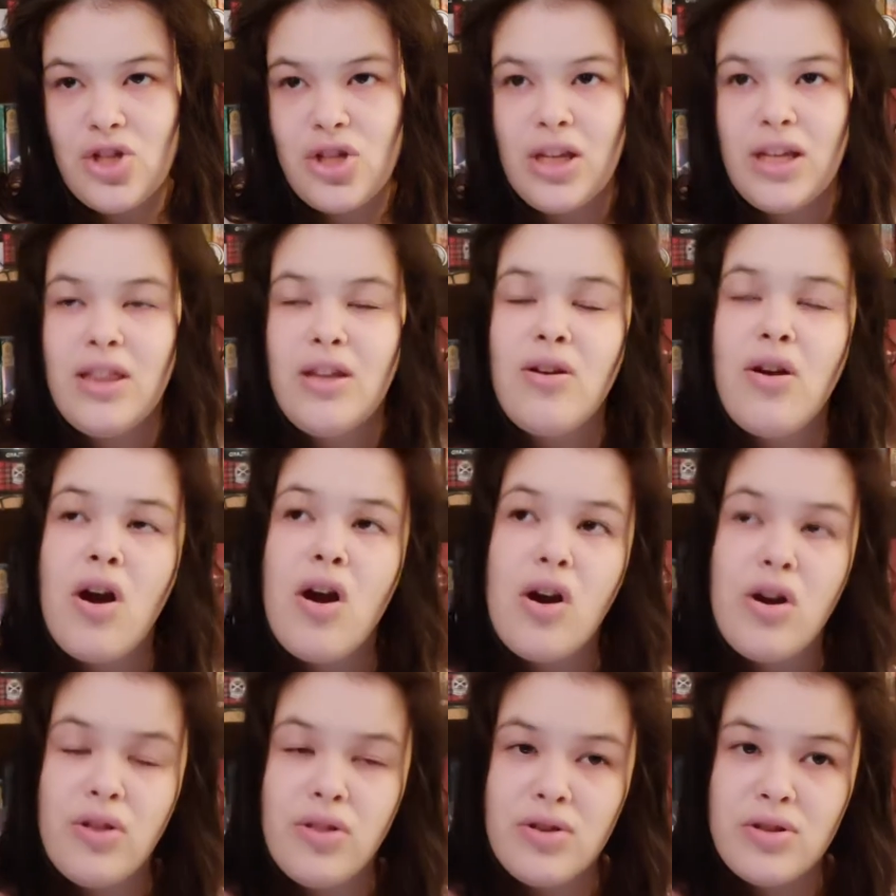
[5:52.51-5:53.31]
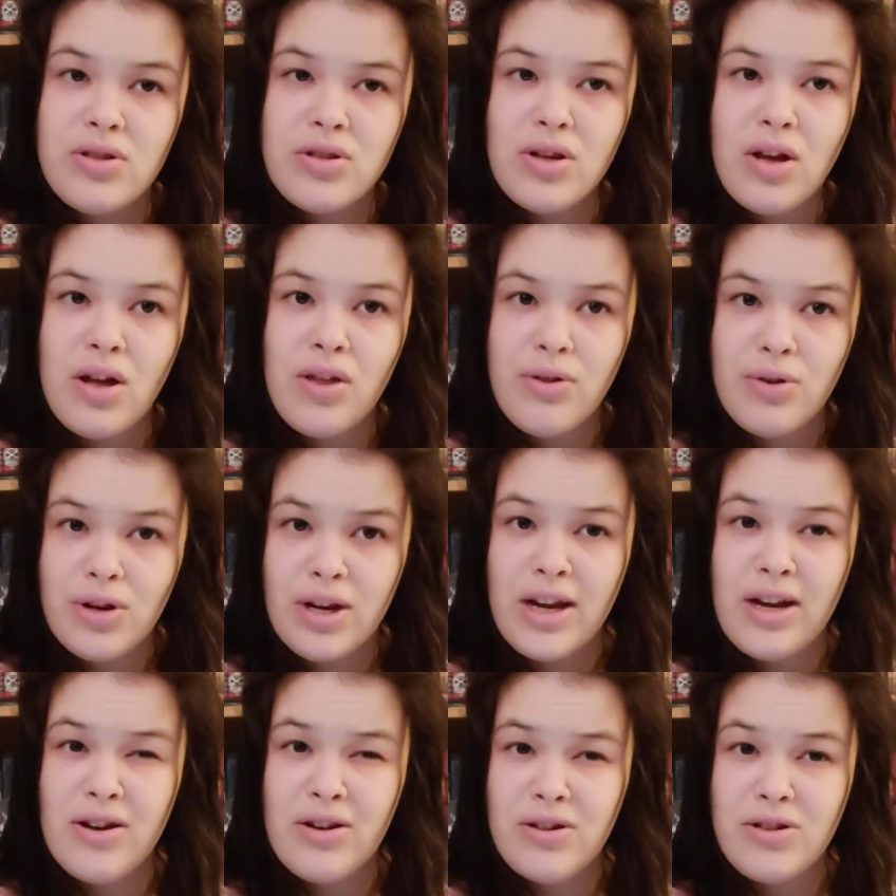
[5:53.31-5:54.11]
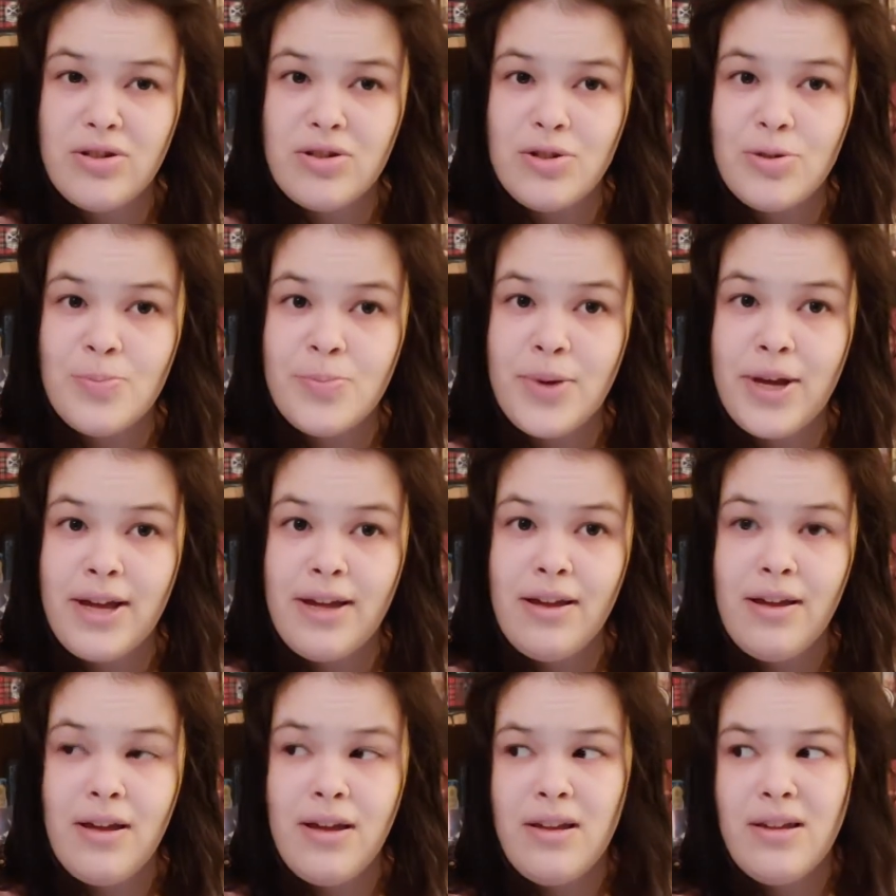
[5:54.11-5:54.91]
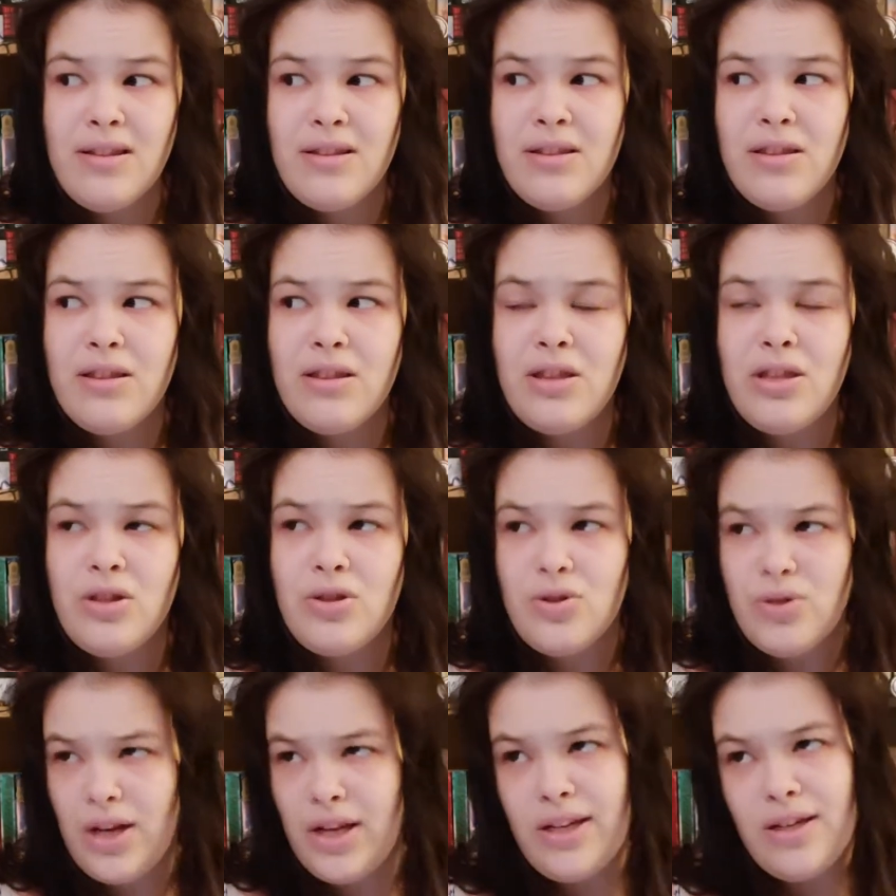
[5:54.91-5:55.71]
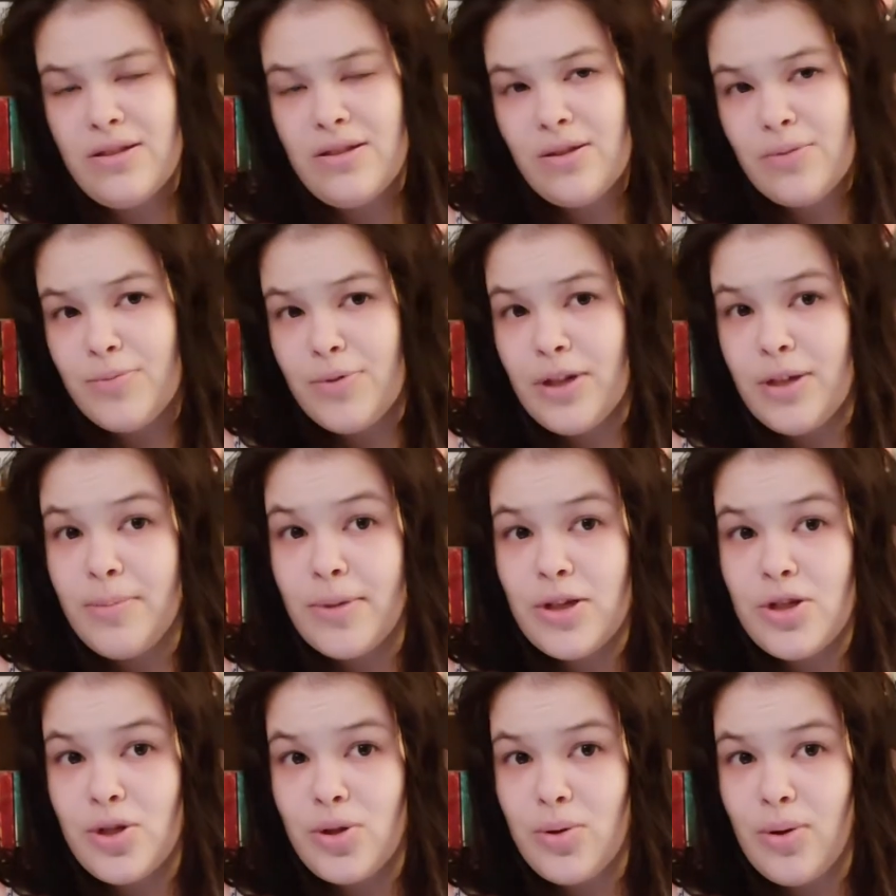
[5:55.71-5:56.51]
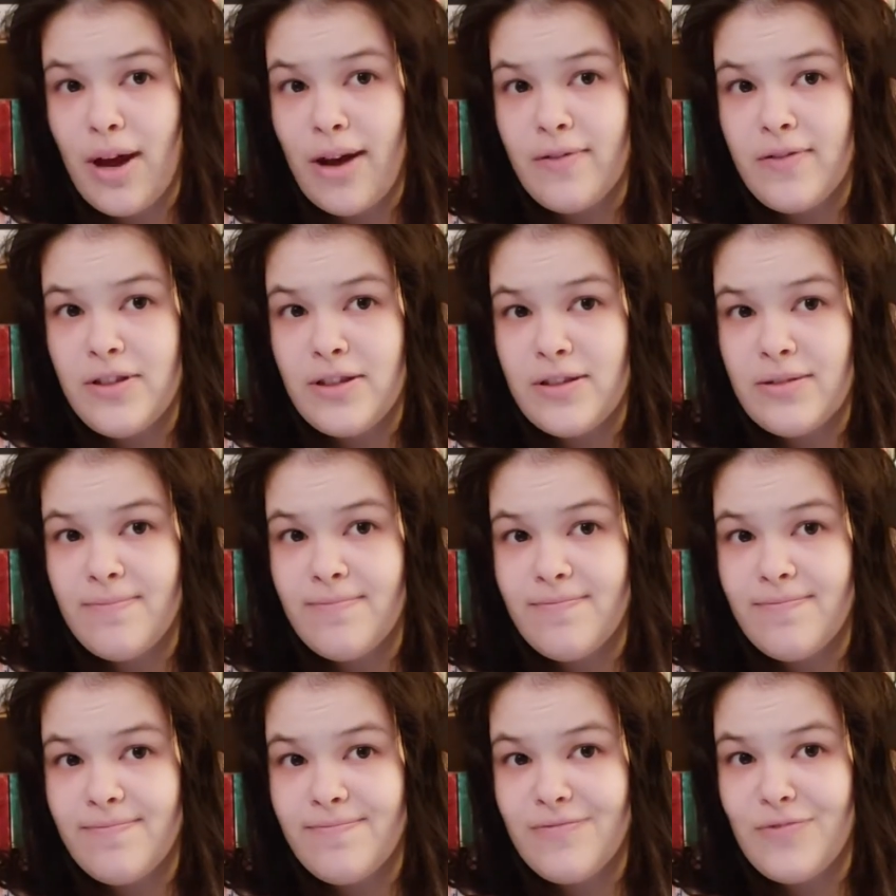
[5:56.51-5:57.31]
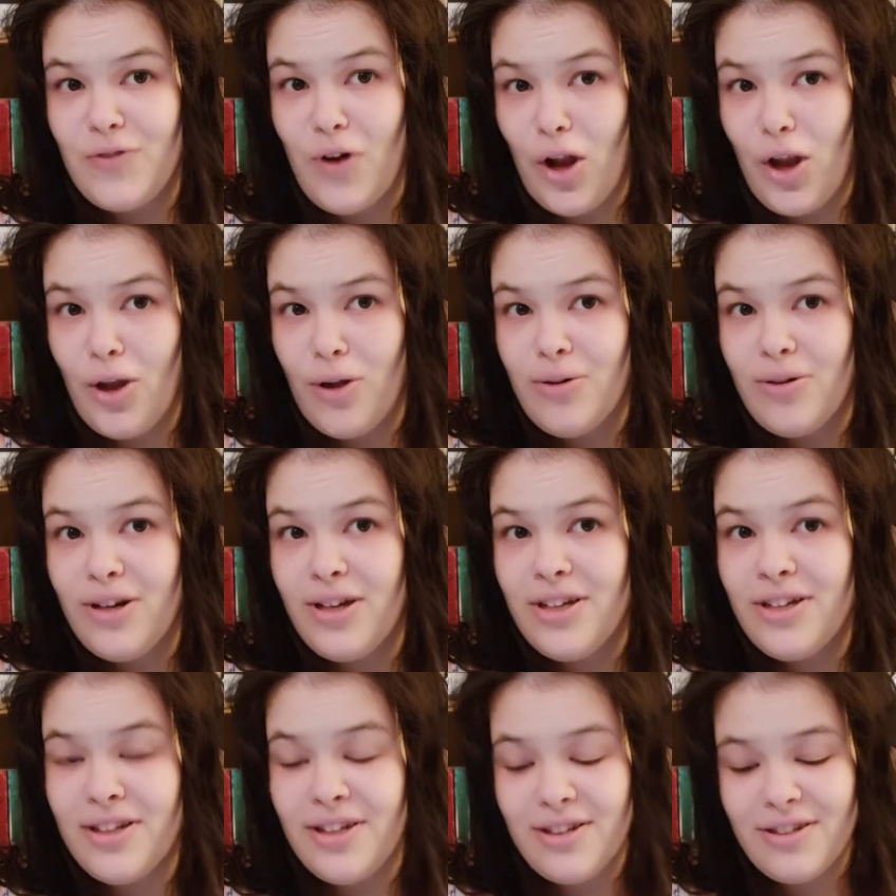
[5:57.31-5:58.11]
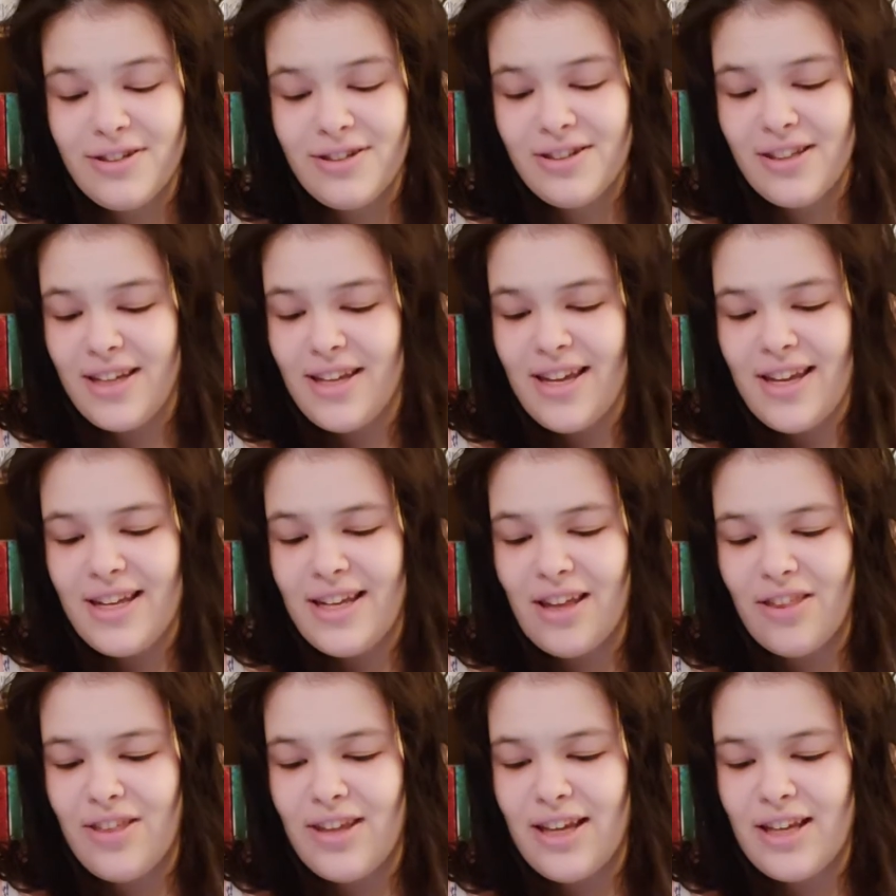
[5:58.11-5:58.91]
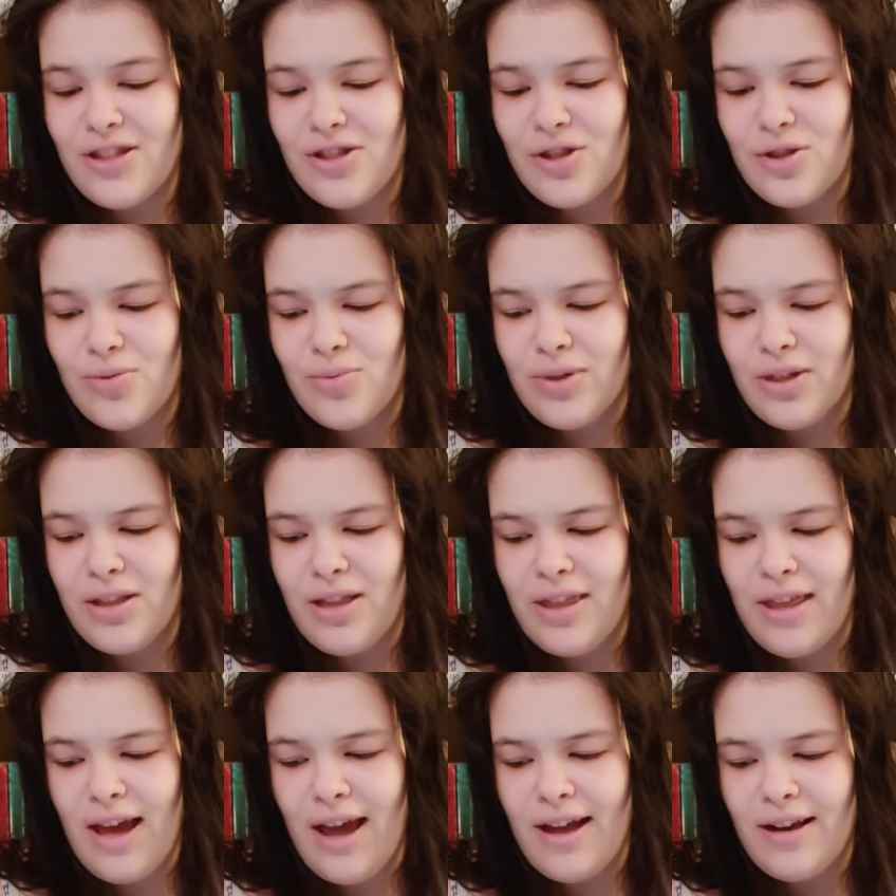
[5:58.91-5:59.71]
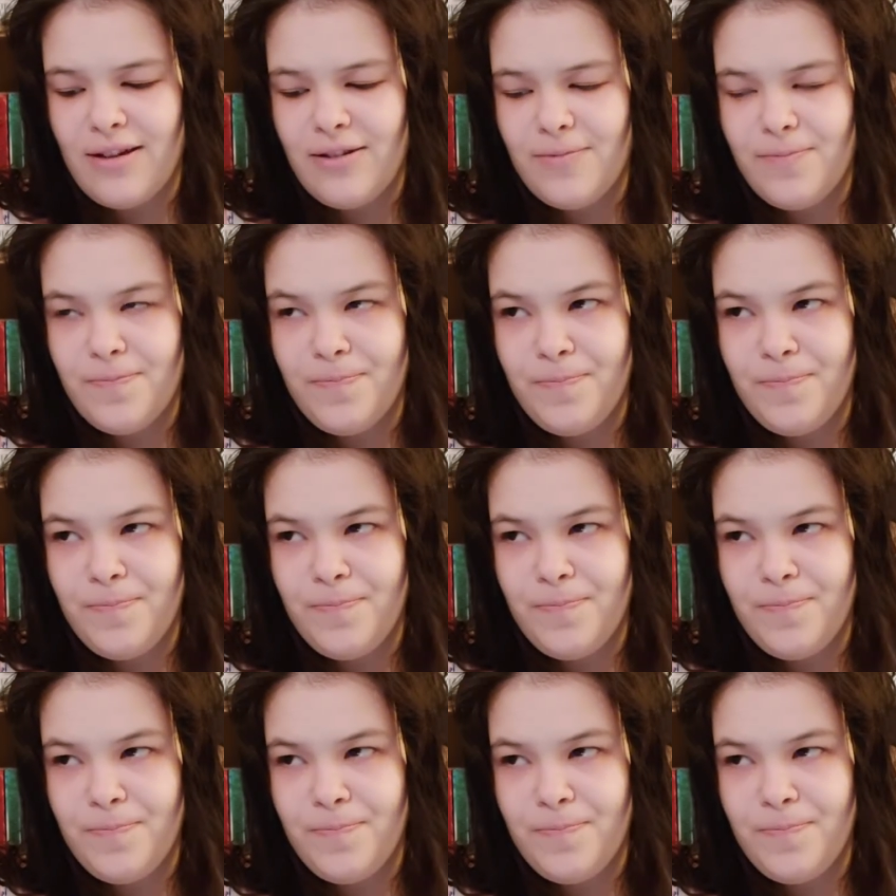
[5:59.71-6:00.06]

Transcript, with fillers: Like, there are other, other characters, but the Atreides are pretty much who you have to follow. Nothing else is really that